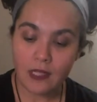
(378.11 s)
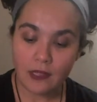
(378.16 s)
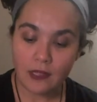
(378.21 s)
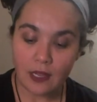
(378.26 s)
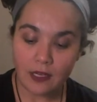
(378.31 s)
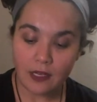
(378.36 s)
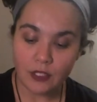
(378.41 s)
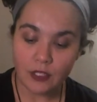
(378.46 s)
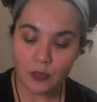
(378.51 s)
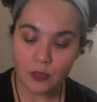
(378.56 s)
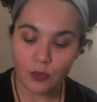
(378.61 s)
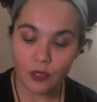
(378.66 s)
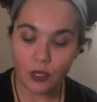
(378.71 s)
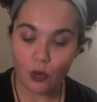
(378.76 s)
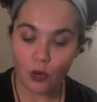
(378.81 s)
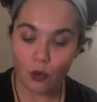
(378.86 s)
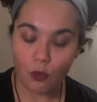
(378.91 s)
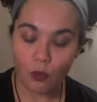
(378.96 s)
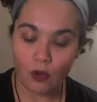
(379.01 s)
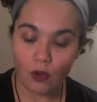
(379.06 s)
That is what
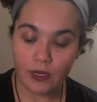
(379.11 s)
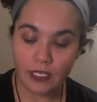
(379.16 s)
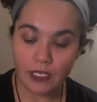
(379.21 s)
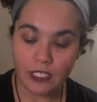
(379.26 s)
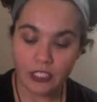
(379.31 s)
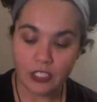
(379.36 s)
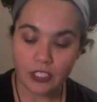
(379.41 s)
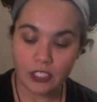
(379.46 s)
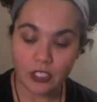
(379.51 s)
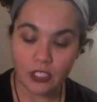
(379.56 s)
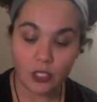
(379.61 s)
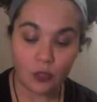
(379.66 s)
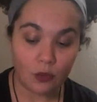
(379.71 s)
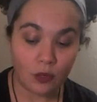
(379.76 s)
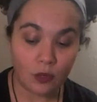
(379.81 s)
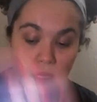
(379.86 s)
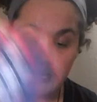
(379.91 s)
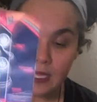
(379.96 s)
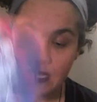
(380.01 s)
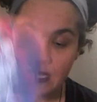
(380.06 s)
you're wanting to do.